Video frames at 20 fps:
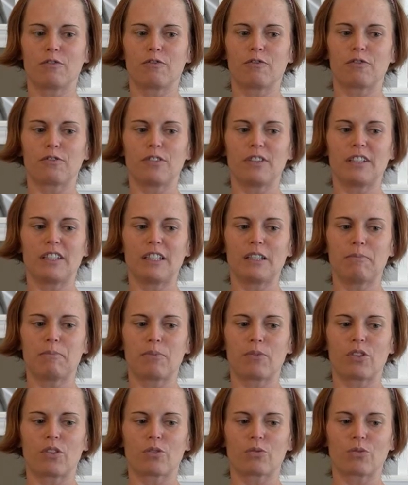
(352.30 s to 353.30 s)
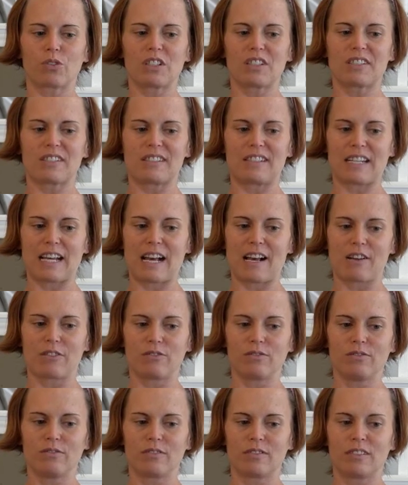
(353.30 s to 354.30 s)
flip the wrist
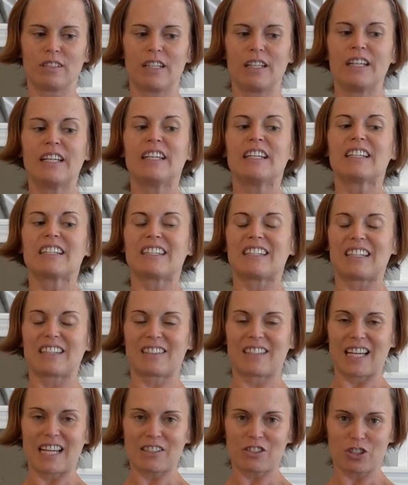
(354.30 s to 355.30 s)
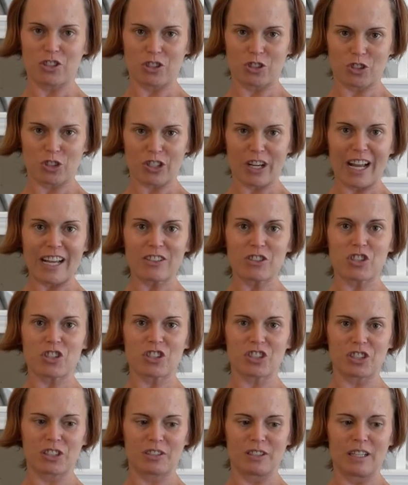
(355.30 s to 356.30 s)
down, get that
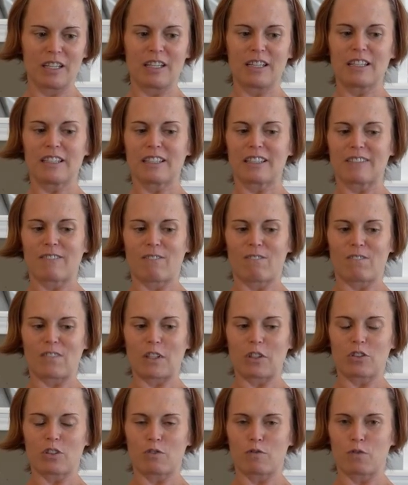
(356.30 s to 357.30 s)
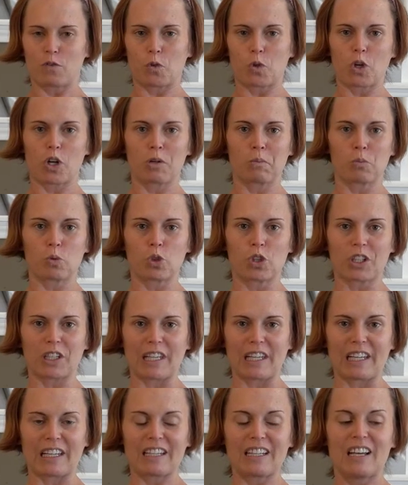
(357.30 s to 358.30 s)
stretch, feel the forearm
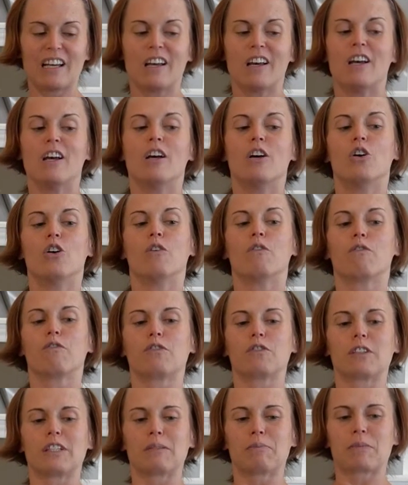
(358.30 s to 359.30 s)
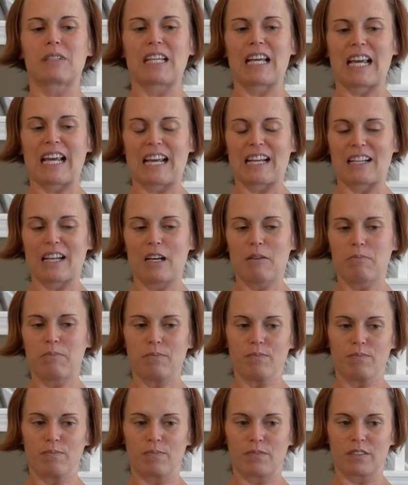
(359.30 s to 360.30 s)
working, flip the hand up,
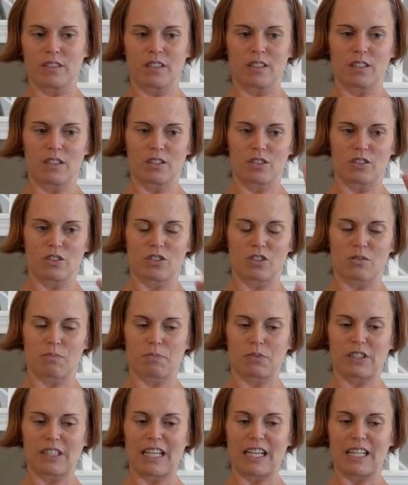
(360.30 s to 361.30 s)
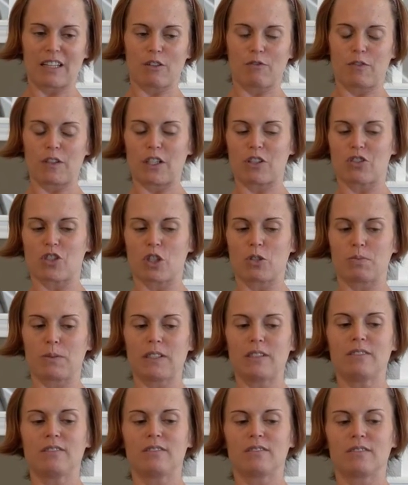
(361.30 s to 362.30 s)
splay the fingers open,